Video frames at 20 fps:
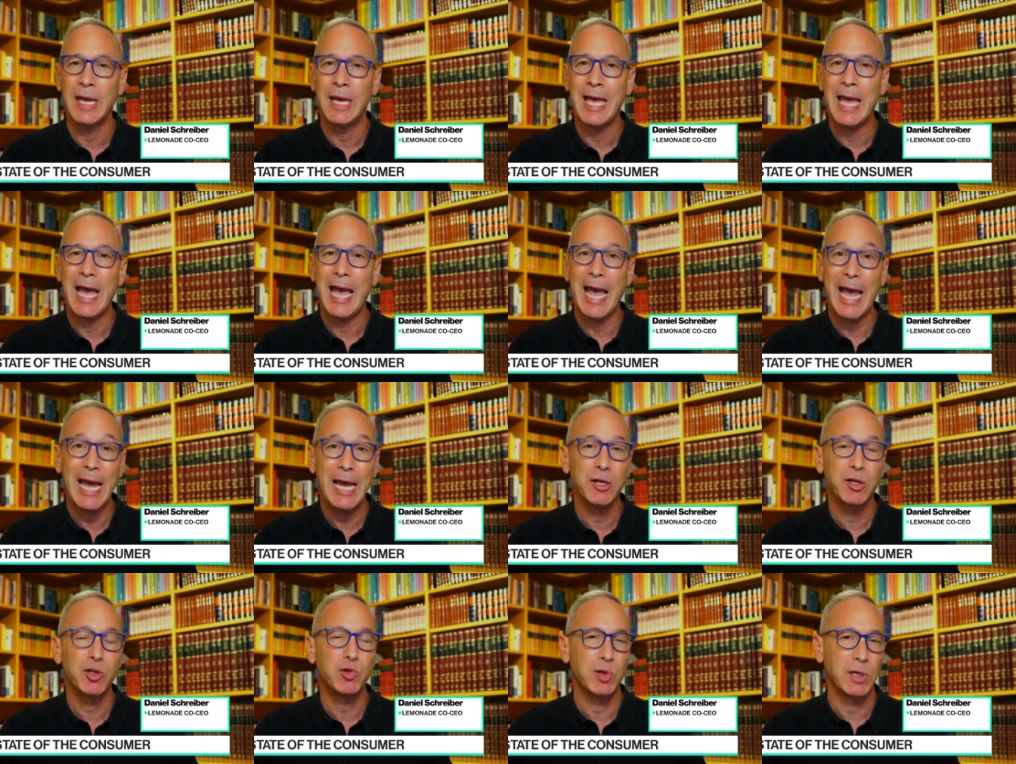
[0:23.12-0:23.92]

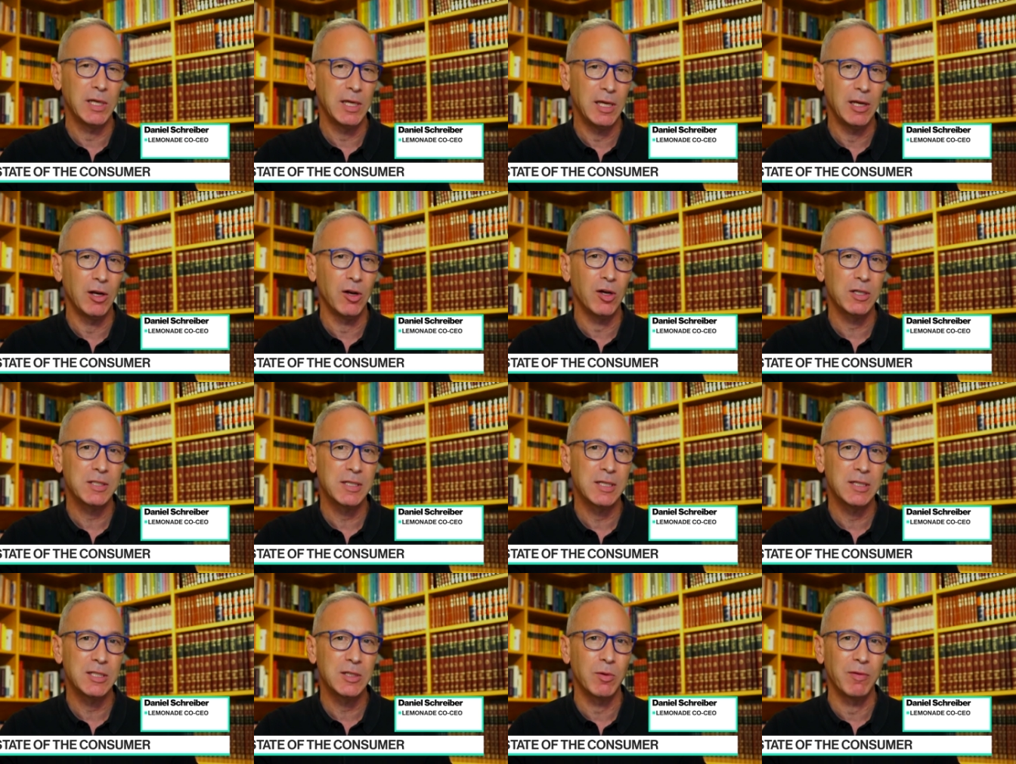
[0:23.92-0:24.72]
and shrinking
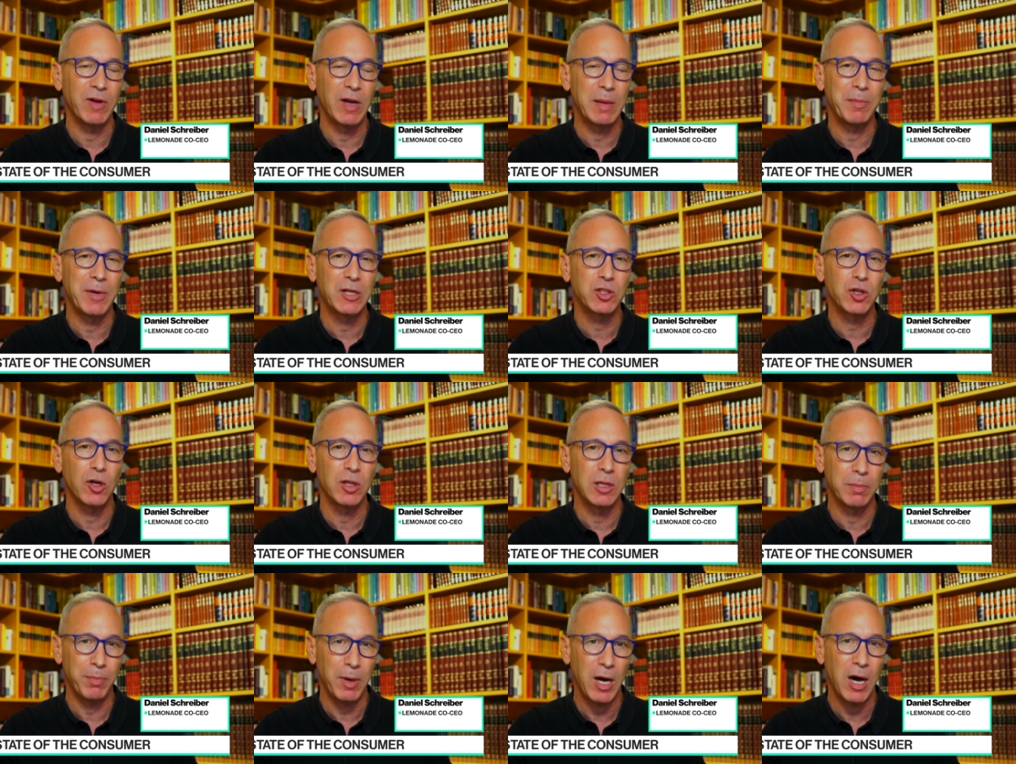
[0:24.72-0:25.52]
losses. So, we're very much on
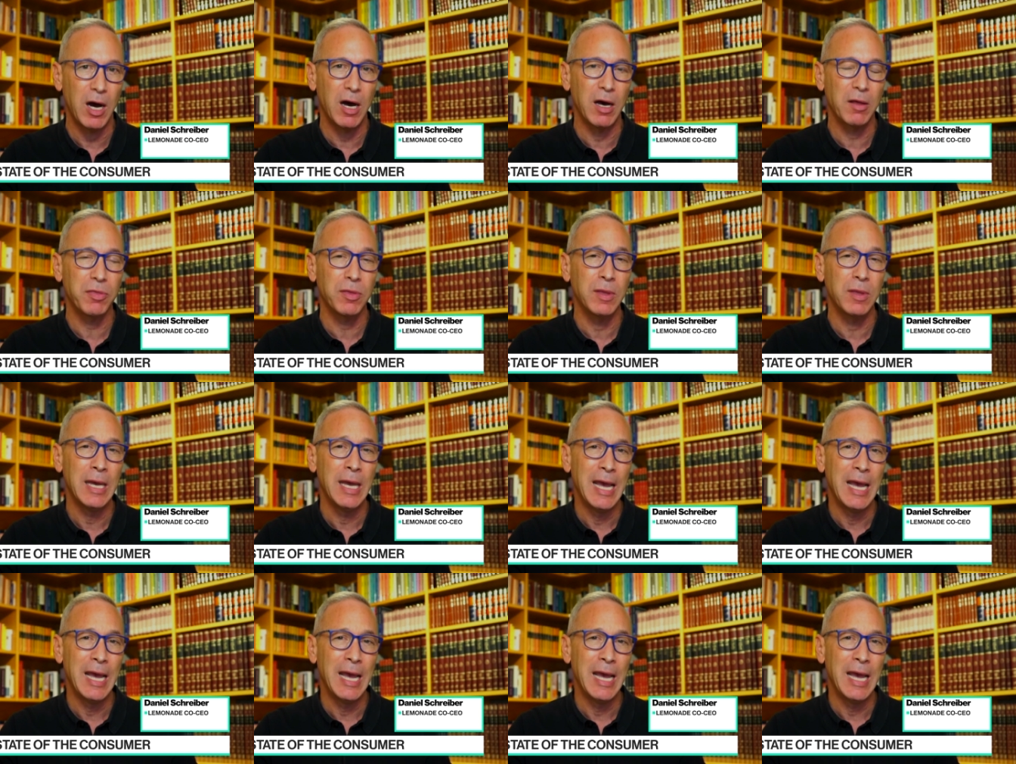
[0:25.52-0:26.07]
the path.